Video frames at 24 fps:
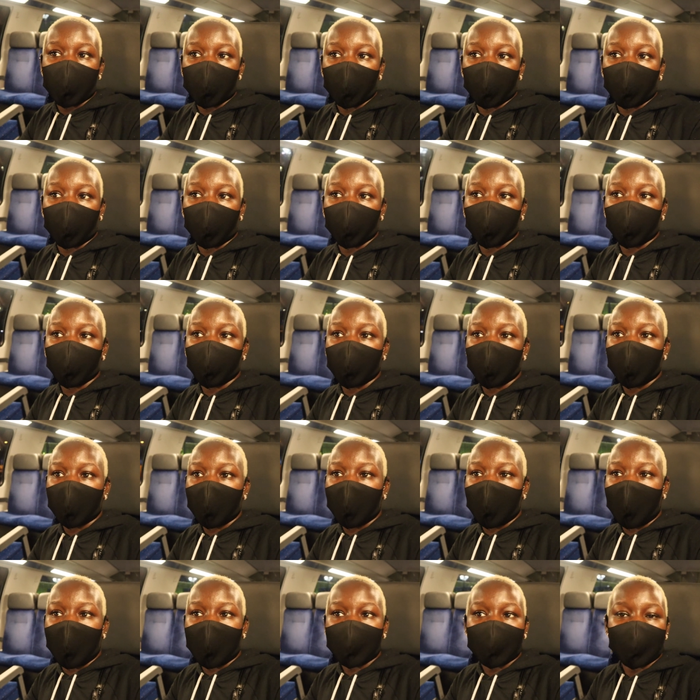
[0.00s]
So
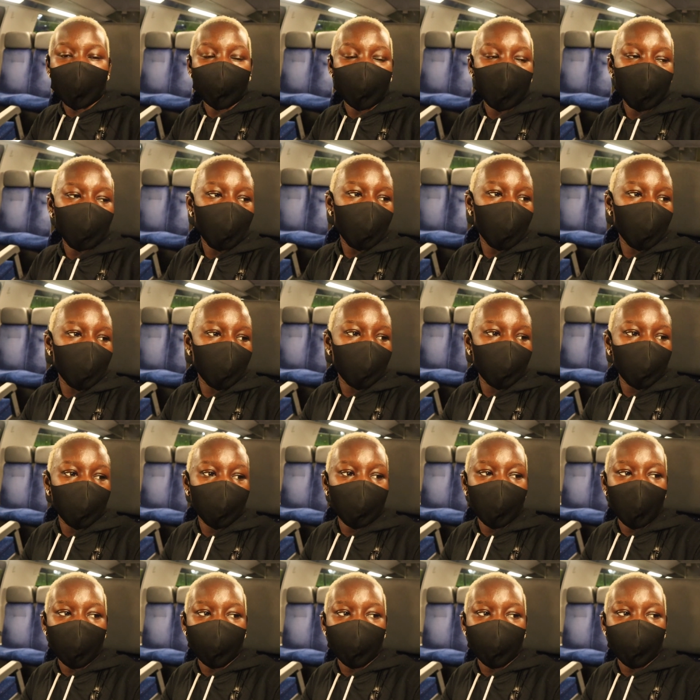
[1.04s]
as I mentioned,